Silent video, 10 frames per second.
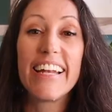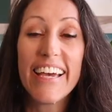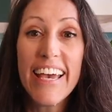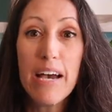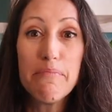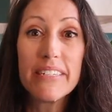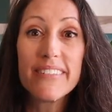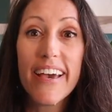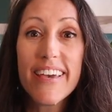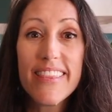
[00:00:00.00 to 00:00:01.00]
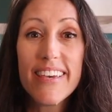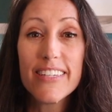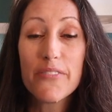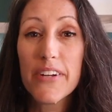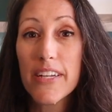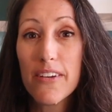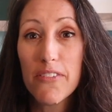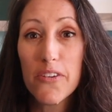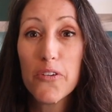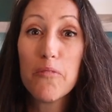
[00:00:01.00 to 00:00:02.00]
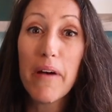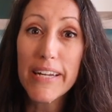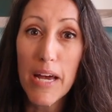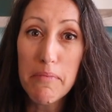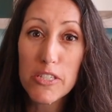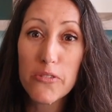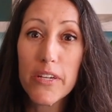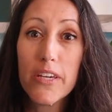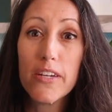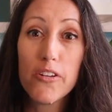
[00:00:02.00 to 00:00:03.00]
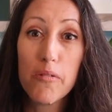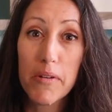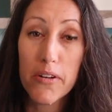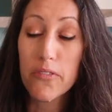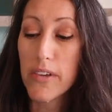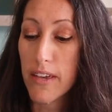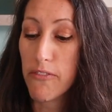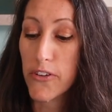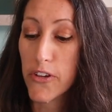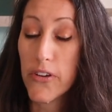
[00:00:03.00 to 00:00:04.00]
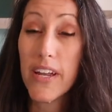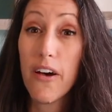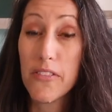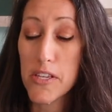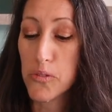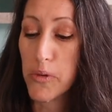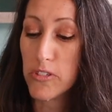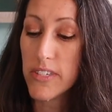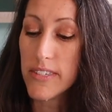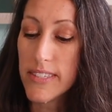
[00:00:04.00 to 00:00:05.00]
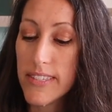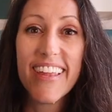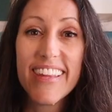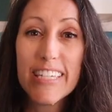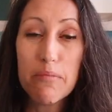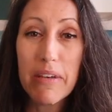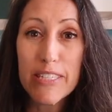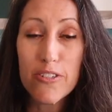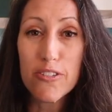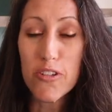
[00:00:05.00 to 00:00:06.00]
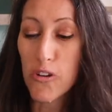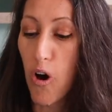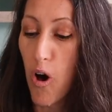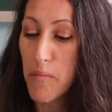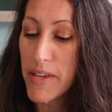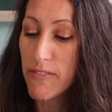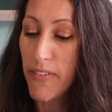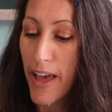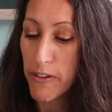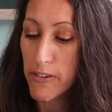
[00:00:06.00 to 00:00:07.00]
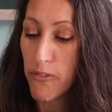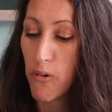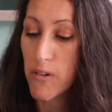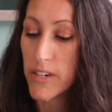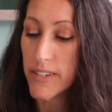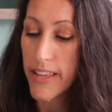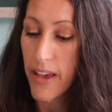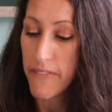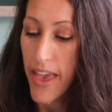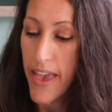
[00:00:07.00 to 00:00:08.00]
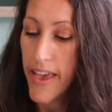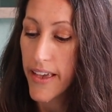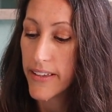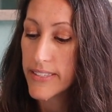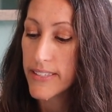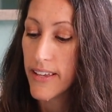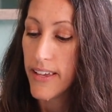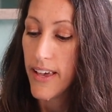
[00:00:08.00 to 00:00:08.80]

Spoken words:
And I happen to like these for any of you who might not be doing keto, but are looking for good healthy switches. These mixers are almond flour forward. They have eggs.